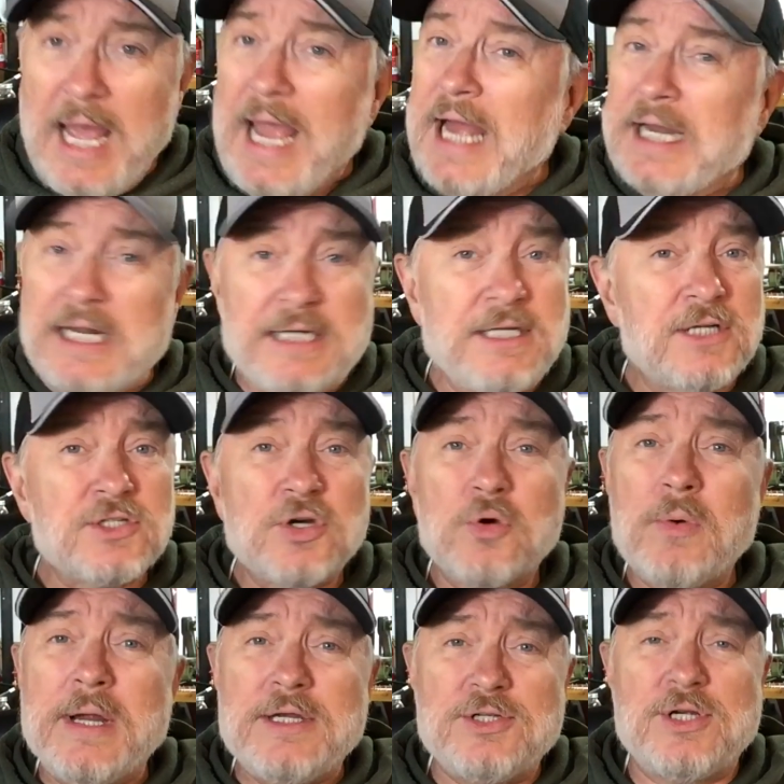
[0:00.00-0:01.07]
And it does a
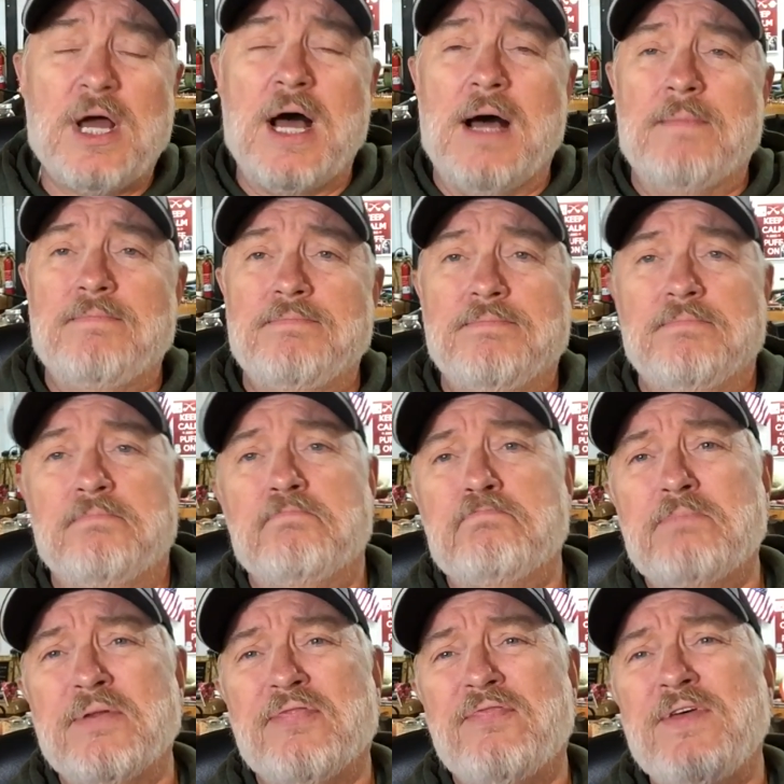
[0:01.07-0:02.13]
great job,
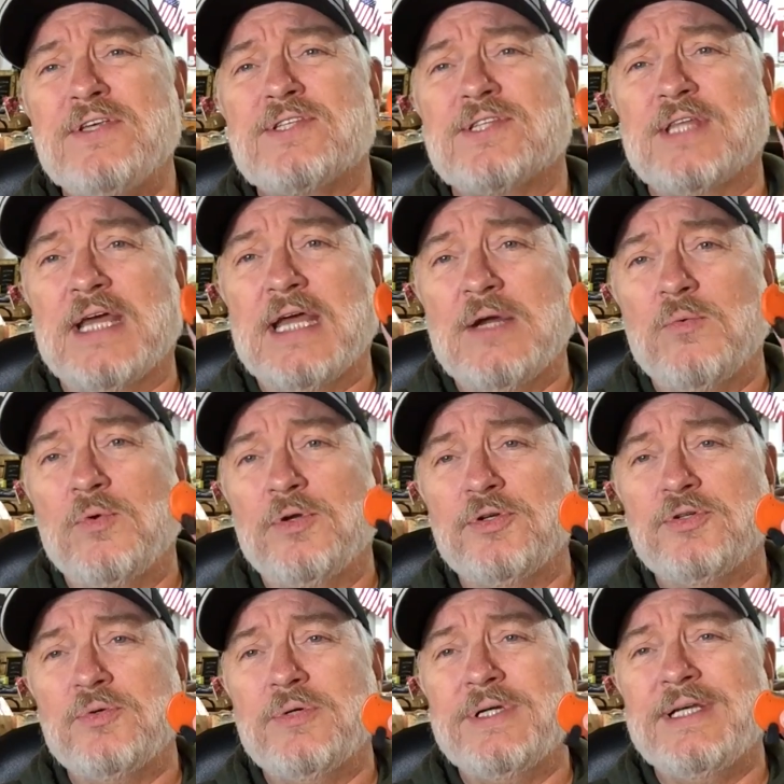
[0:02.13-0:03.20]
but this thing will
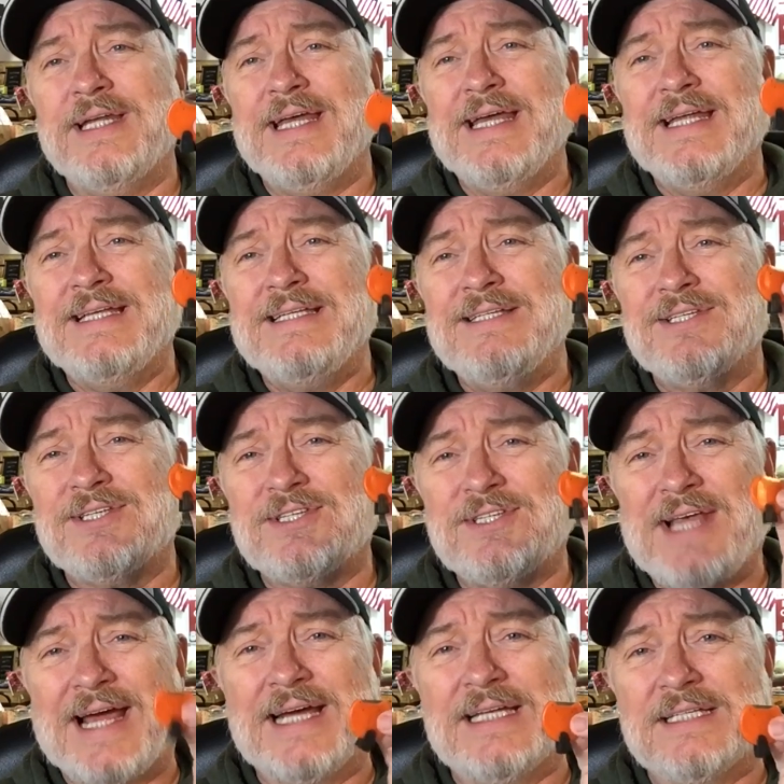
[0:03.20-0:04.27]
do it in
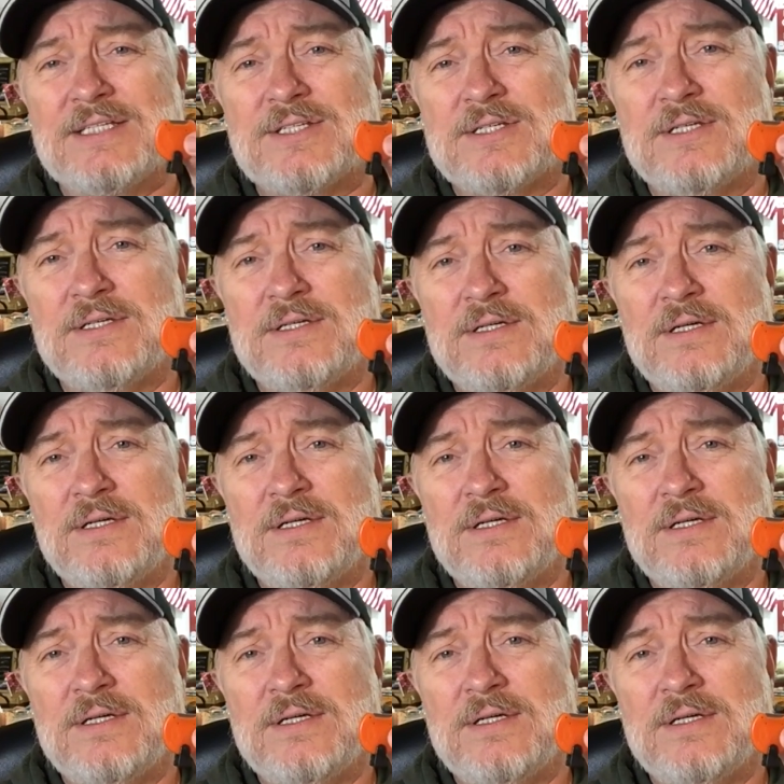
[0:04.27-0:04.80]
seconds